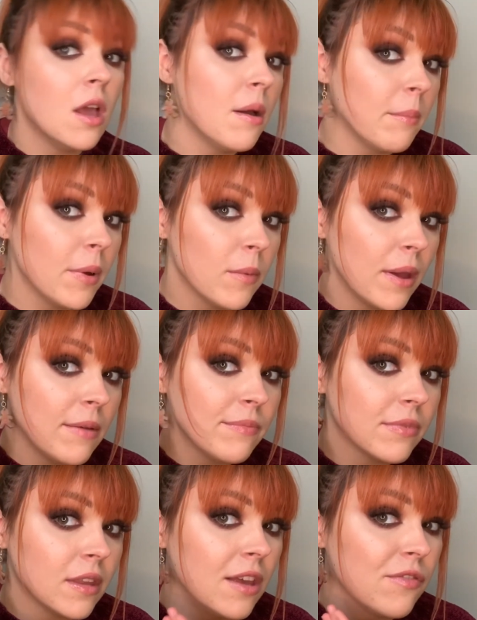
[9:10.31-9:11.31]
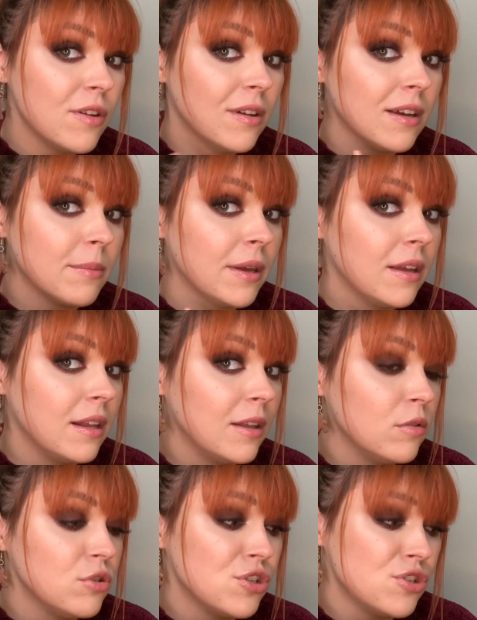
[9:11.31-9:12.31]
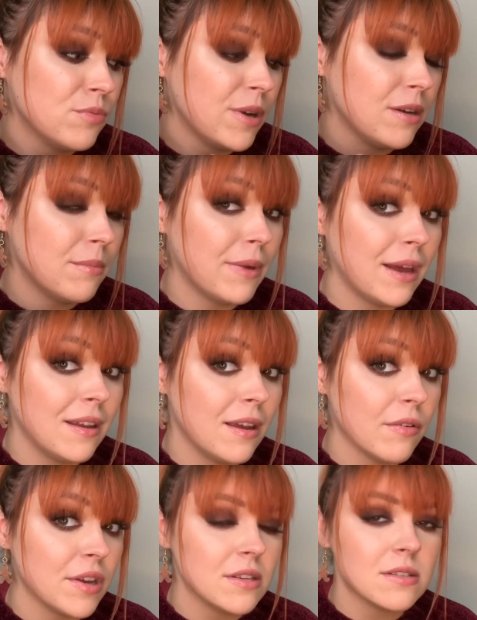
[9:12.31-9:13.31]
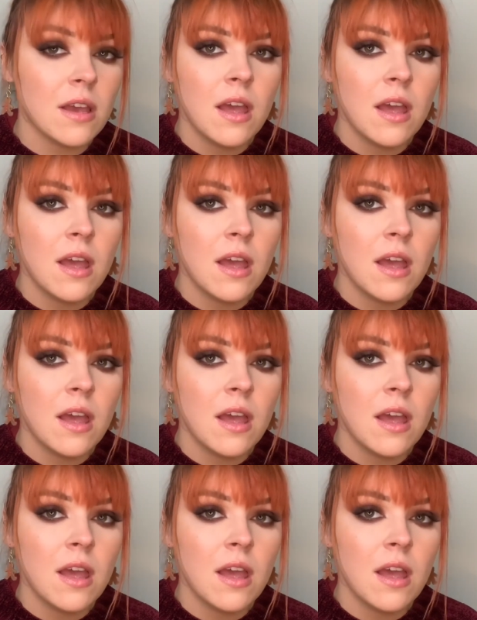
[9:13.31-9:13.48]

By the way, if you like my little Gingerbread Man earrings,